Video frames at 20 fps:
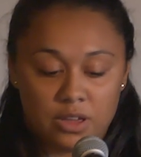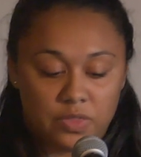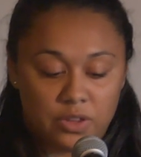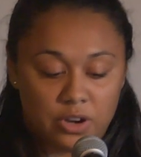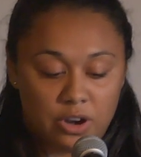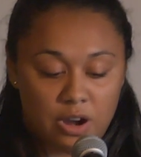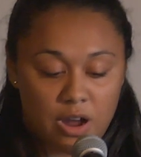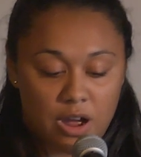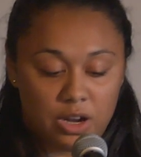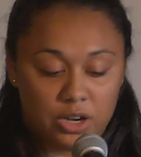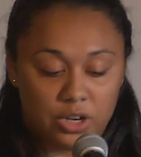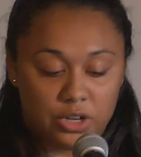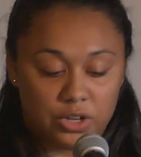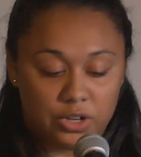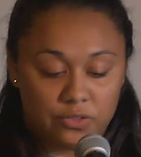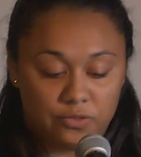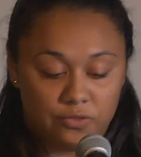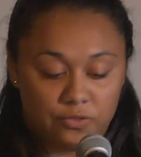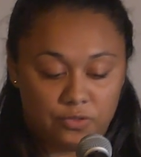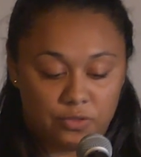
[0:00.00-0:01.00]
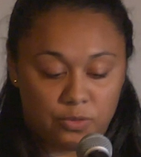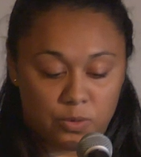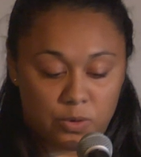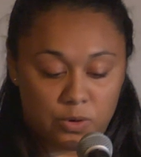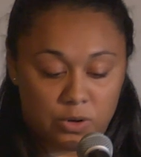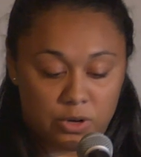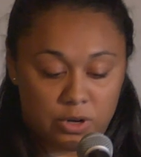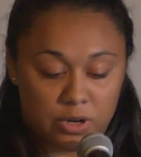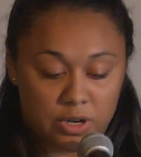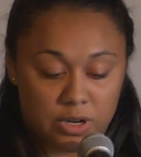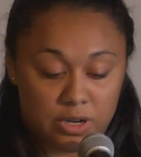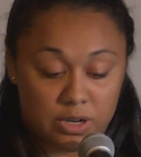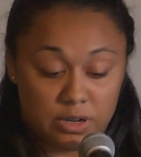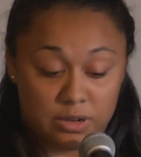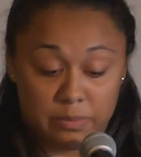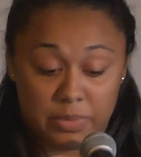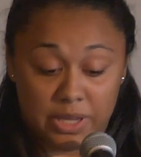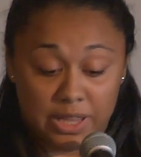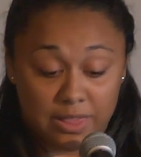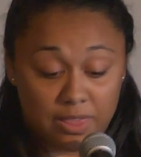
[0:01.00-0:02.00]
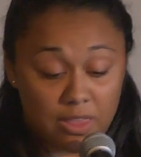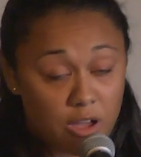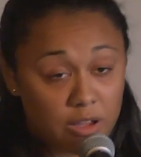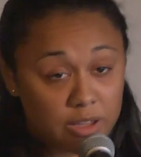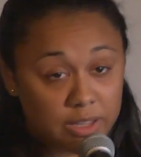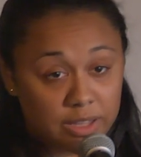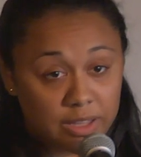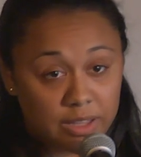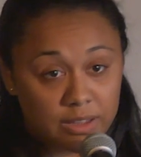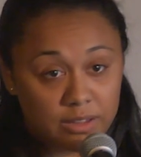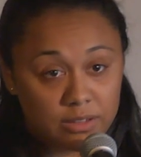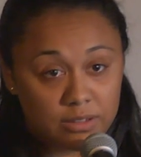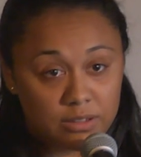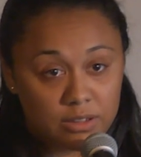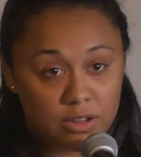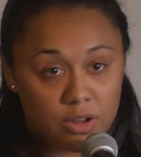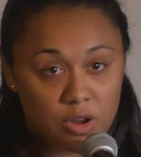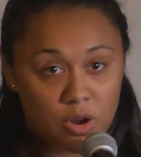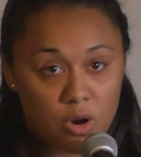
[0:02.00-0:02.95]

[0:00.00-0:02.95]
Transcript: their hunger for belonging,